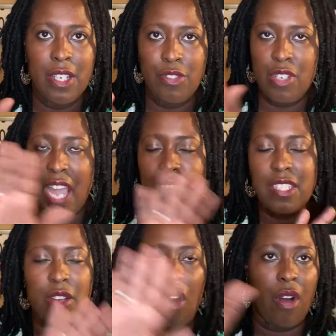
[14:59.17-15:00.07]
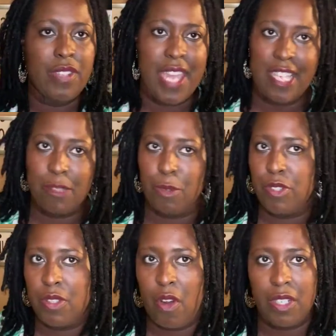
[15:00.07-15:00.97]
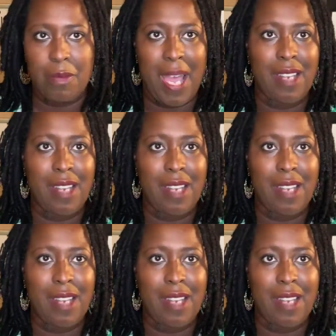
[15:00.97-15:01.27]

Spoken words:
You guys hear all the experts talking about